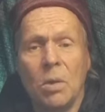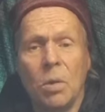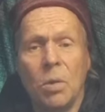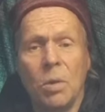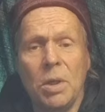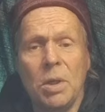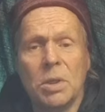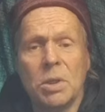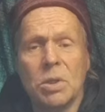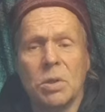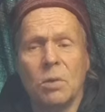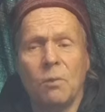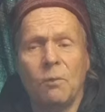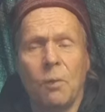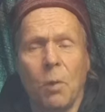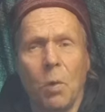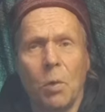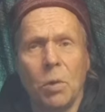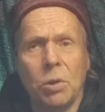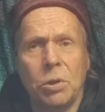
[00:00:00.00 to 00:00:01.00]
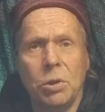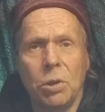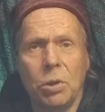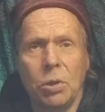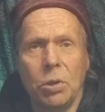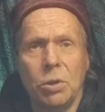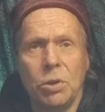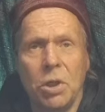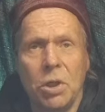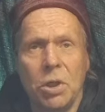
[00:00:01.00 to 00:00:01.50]
who is 40
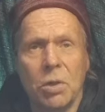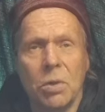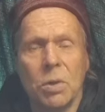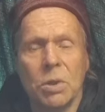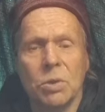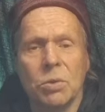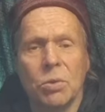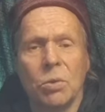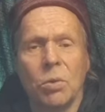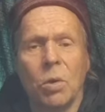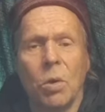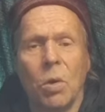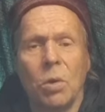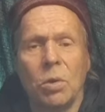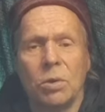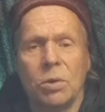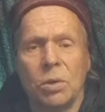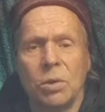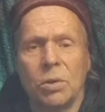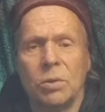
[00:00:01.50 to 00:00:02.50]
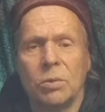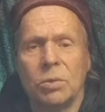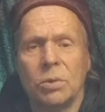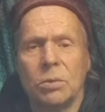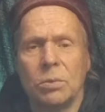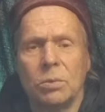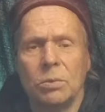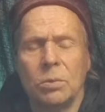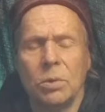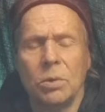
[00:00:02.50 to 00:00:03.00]
years or older
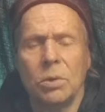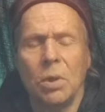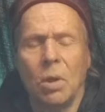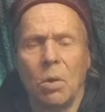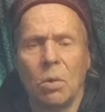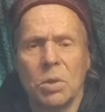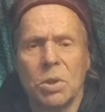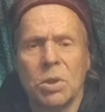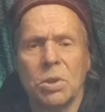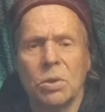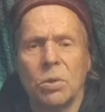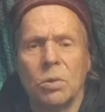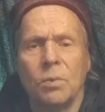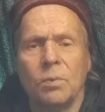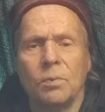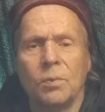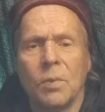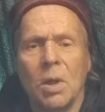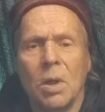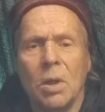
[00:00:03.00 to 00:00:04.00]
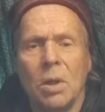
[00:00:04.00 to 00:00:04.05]
also